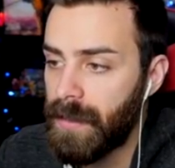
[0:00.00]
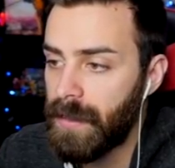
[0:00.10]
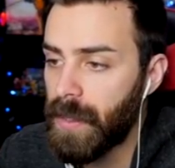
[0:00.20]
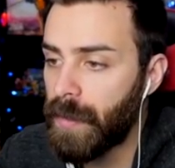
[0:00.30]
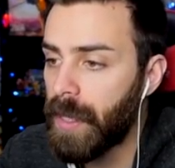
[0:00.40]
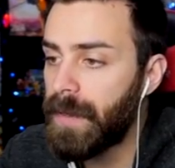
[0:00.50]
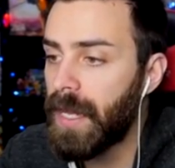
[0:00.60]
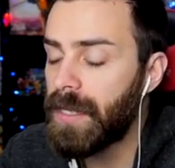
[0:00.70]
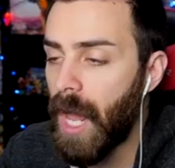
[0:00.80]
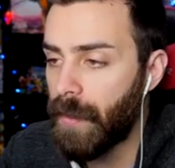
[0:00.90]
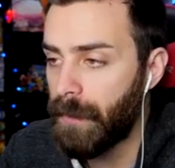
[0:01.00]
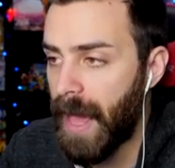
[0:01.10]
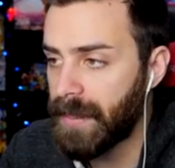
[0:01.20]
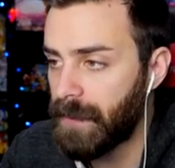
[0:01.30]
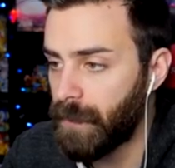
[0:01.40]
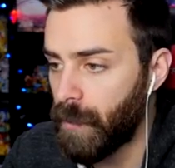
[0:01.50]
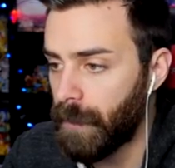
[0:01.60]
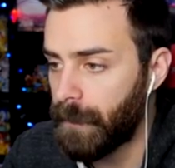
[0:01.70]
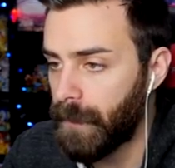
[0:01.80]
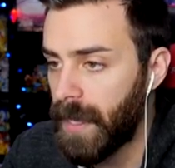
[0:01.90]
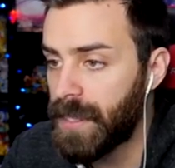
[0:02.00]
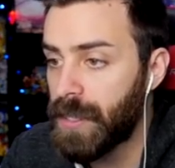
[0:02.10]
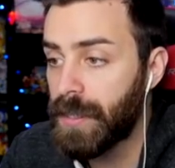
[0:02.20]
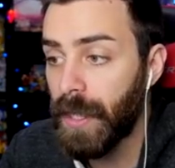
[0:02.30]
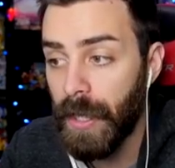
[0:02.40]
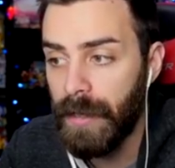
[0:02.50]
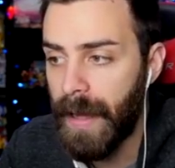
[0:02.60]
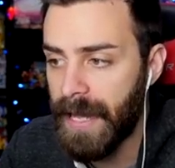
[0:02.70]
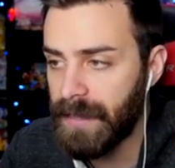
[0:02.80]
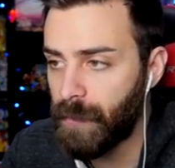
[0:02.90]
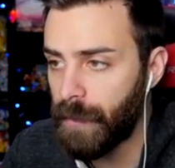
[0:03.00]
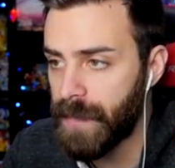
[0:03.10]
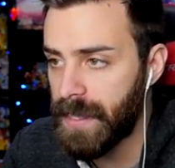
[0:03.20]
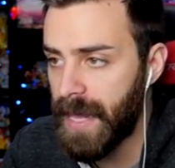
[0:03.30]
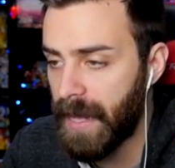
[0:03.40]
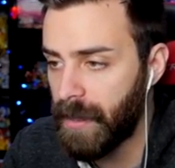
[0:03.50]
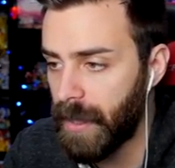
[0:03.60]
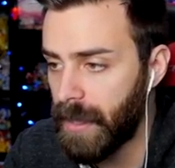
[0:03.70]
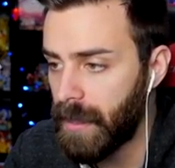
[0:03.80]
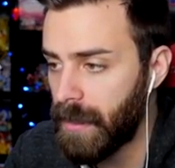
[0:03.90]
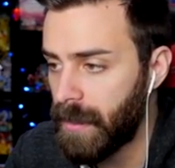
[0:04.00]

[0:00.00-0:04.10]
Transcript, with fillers: So it could be another Massive Morph. His third Massive Morph, is he that good?